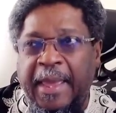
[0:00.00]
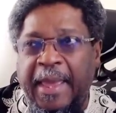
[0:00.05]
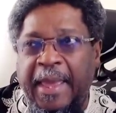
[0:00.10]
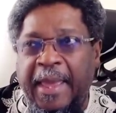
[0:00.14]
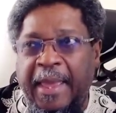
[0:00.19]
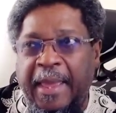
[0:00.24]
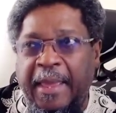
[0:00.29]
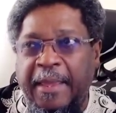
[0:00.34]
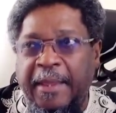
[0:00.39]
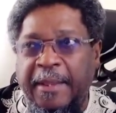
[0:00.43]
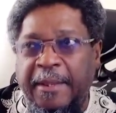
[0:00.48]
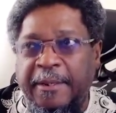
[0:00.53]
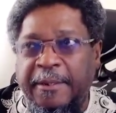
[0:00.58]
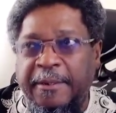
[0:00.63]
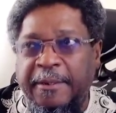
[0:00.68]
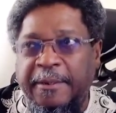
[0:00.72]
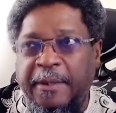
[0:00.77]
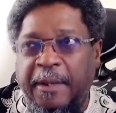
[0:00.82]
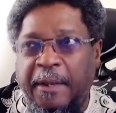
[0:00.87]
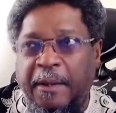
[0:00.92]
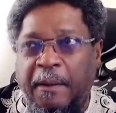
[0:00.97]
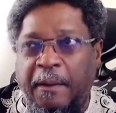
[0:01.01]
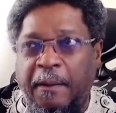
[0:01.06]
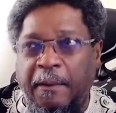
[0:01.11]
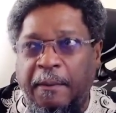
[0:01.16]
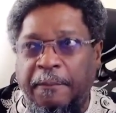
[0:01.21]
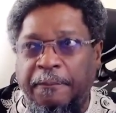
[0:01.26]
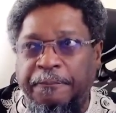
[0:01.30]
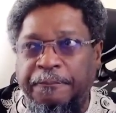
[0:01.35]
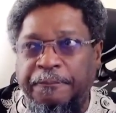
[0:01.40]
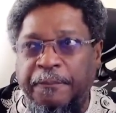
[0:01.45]
And
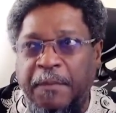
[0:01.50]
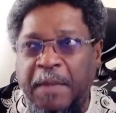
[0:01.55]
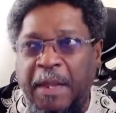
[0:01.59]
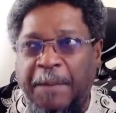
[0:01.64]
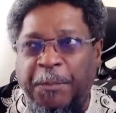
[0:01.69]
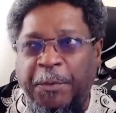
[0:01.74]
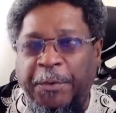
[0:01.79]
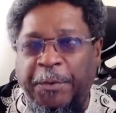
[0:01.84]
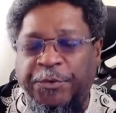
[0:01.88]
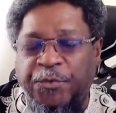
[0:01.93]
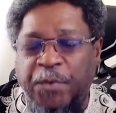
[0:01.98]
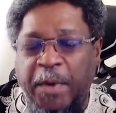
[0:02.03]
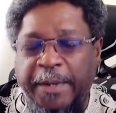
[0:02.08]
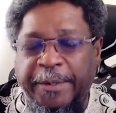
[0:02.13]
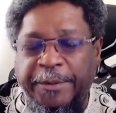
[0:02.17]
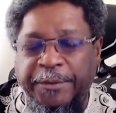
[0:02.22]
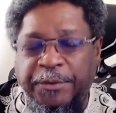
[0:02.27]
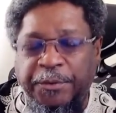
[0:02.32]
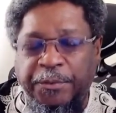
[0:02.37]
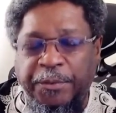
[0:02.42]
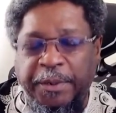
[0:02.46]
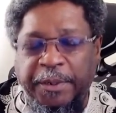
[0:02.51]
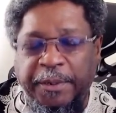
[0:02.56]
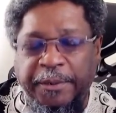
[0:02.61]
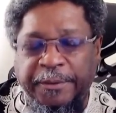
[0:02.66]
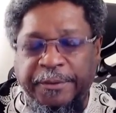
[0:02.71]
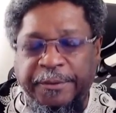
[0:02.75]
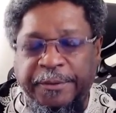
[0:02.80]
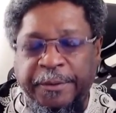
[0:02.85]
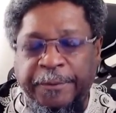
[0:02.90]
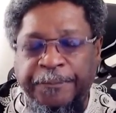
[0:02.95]
I'm going to try to do
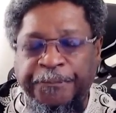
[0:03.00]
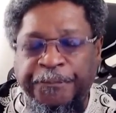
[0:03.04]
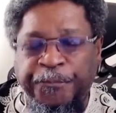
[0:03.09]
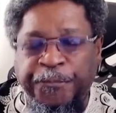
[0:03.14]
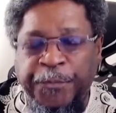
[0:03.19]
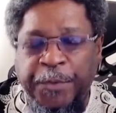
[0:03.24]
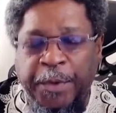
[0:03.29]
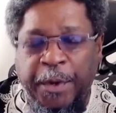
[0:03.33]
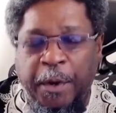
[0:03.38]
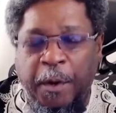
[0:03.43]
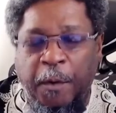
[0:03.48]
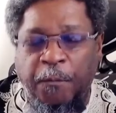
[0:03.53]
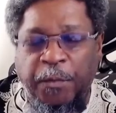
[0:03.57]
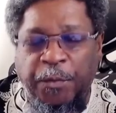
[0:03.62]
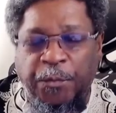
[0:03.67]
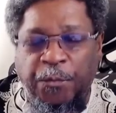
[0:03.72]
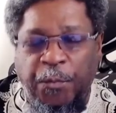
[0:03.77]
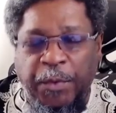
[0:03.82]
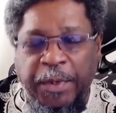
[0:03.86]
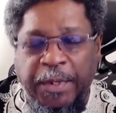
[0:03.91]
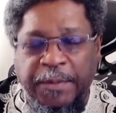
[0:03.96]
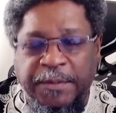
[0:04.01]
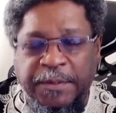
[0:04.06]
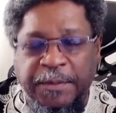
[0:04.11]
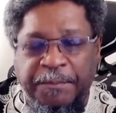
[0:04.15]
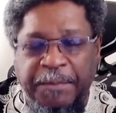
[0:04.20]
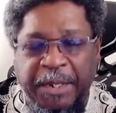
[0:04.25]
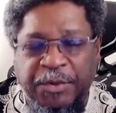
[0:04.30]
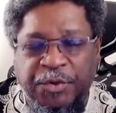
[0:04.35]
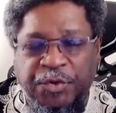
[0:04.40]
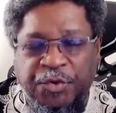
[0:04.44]
this every week to
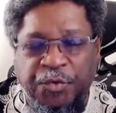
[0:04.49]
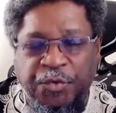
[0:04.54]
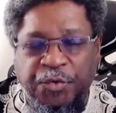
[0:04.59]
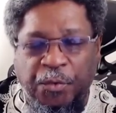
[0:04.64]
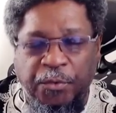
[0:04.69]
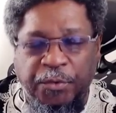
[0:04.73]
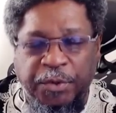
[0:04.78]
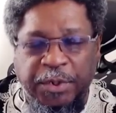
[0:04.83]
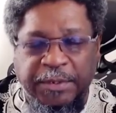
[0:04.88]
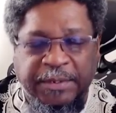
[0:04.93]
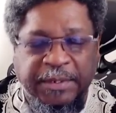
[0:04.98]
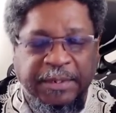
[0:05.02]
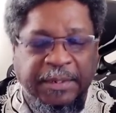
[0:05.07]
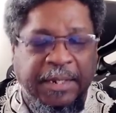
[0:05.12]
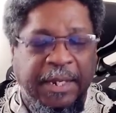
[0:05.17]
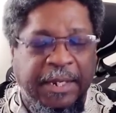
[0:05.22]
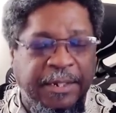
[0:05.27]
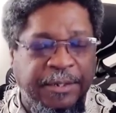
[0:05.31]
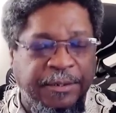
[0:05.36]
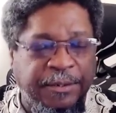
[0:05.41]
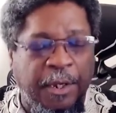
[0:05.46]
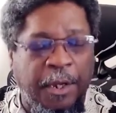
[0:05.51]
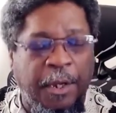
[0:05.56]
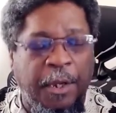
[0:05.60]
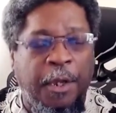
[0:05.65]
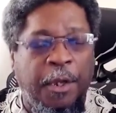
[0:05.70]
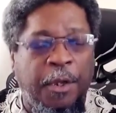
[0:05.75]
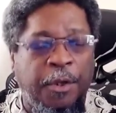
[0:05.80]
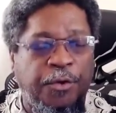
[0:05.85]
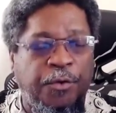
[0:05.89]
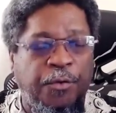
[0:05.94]
make sure, just in case
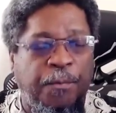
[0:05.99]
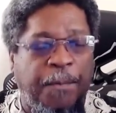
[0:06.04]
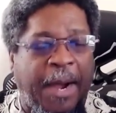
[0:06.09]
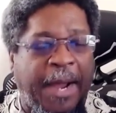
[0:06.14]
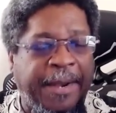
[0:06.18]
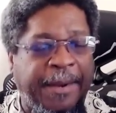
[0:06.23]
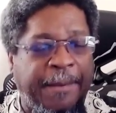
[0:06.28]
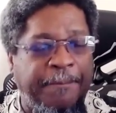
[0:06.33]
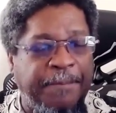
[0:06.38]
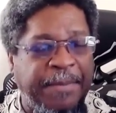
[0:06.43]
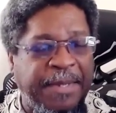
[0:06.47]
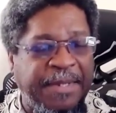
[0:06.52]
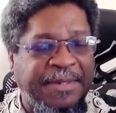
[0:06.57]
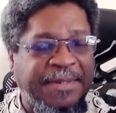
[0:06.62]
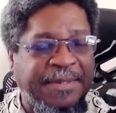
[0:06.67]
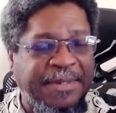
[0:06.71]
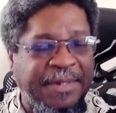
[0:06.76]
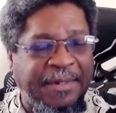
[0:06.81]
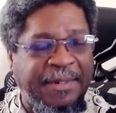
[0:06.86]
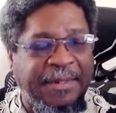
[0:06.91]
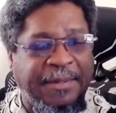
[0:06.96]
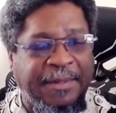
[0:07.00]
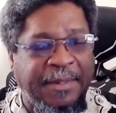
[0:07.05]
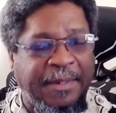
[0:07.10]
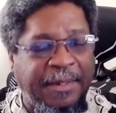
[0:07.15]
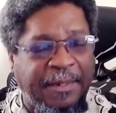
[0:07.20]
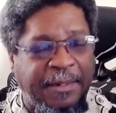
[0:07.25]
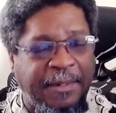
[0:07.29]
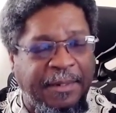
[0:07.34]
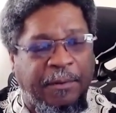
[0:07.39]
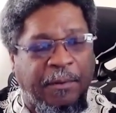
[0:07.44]
you might have missed
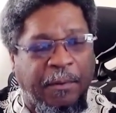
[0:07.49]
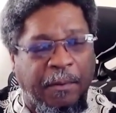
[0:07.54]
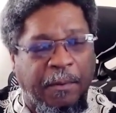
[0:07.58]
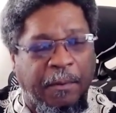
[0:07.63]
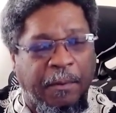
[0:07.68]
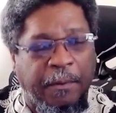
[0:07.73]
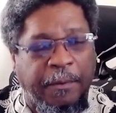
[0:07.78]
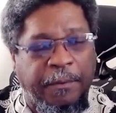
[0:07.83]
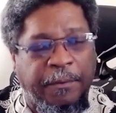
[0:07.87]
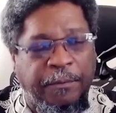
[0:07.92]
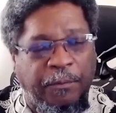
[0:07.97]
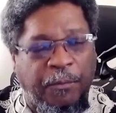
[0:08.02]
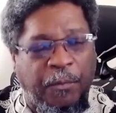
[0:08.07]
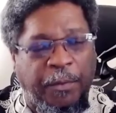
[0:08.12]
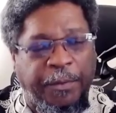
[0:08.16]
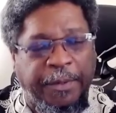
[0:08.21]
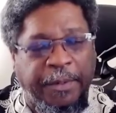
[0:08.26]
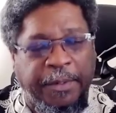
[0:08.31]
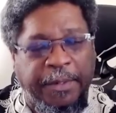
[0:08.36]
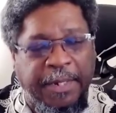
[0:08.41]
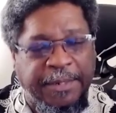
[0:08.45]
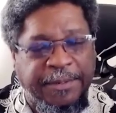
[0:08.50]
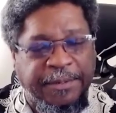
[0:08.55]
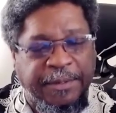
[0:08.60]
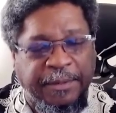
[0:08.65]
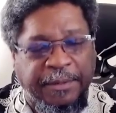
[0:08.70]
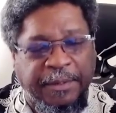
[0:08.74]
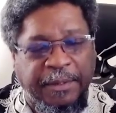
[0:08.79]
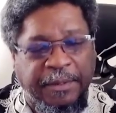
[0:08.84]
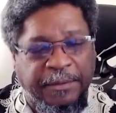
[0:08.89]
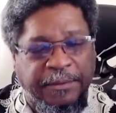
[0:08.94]
anything or you wanted to catch
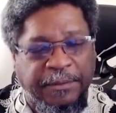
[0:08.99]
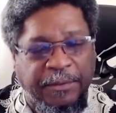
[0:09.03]
anything.